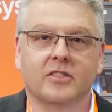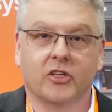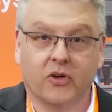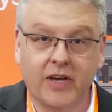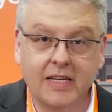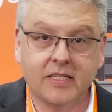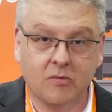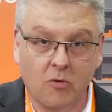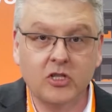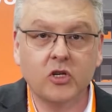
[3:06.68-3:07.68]
The connector
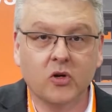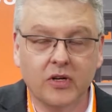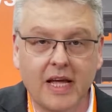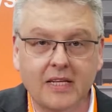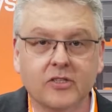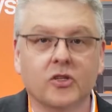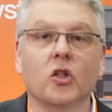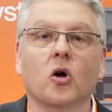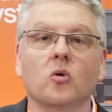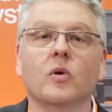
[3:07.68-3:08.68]
module connect, you
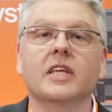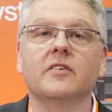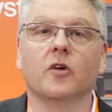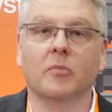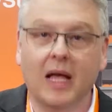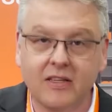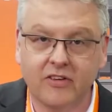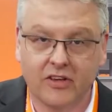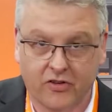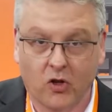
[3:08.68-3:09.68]
know already from
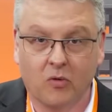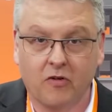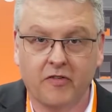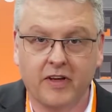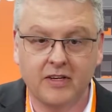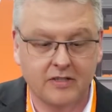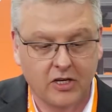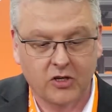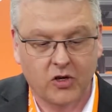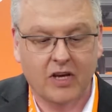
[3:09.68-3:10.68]
last year's Hannover Fair.
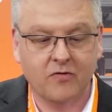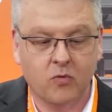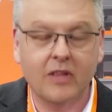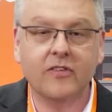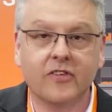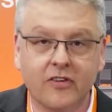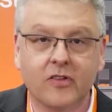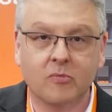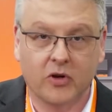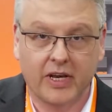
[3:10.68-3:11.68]
You have one
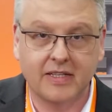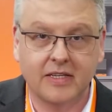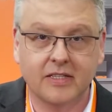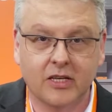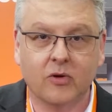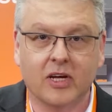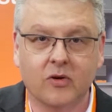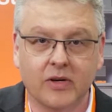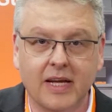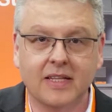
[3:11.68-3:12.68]
system connector that you can
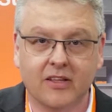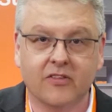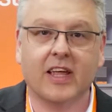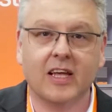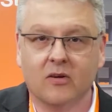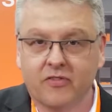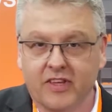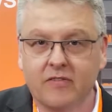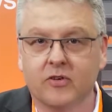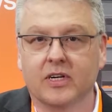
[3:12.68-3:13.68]
connect instead of
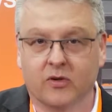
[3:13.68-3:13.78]
several